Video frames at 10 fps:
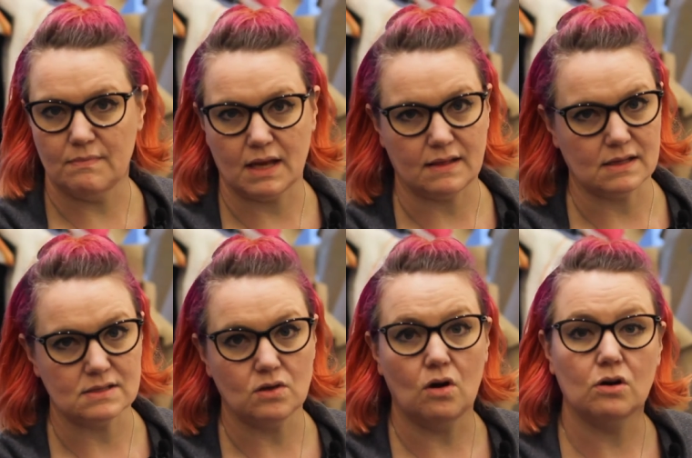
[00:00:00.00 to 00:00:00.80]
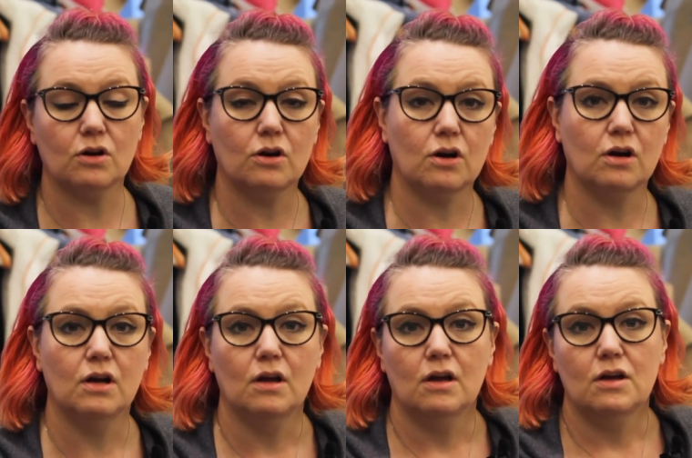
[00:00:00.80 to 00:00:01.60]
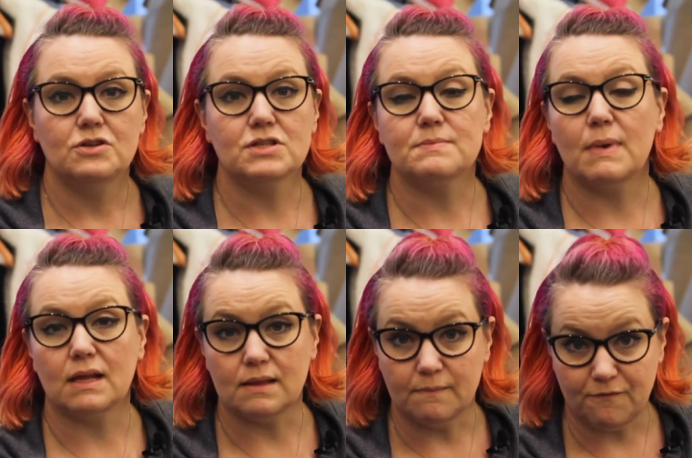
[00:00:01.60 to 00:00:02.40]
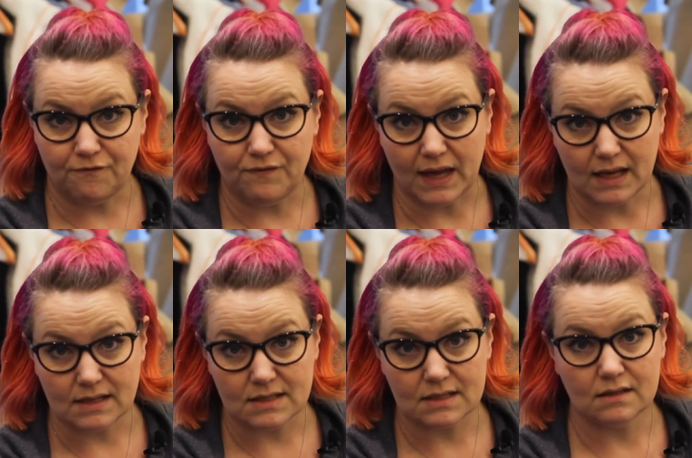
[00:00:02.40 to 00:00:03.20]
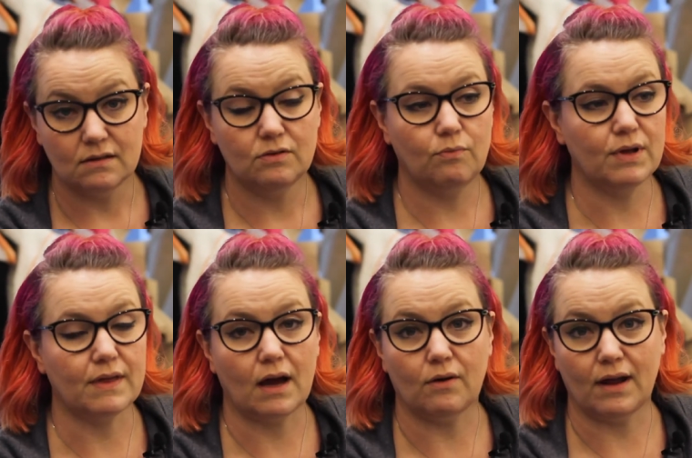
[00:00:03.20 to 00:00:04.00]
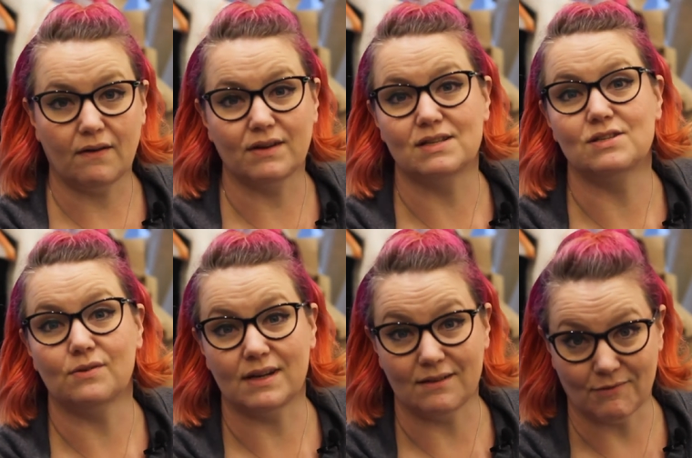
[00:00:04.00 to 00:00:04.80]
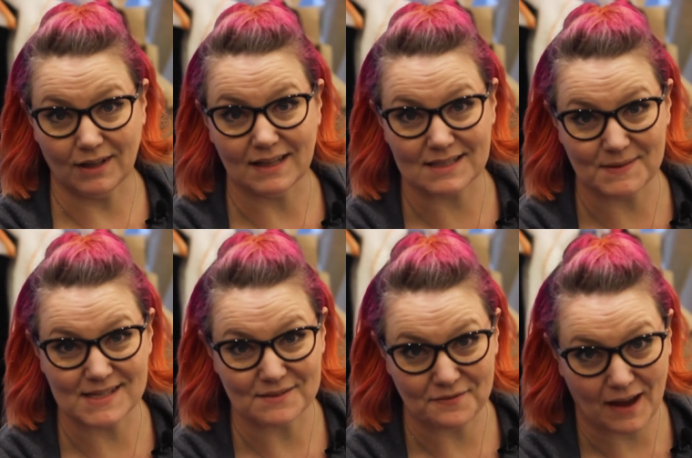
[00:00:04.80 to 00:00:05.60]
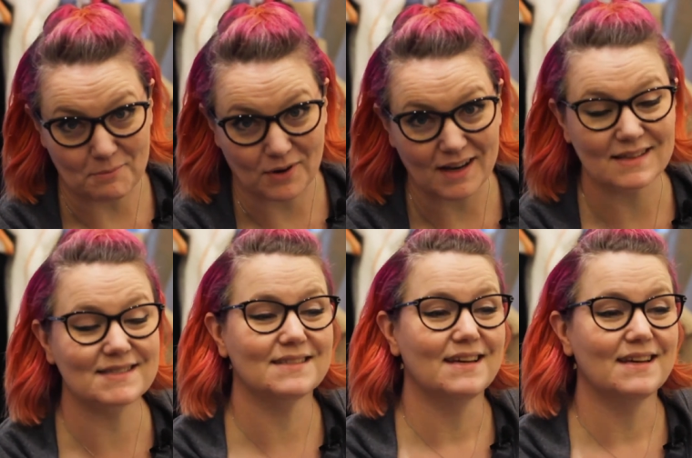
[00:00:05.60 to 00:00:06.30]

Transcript: make things longer, just make them fit without having to do it in really expensive fabrics.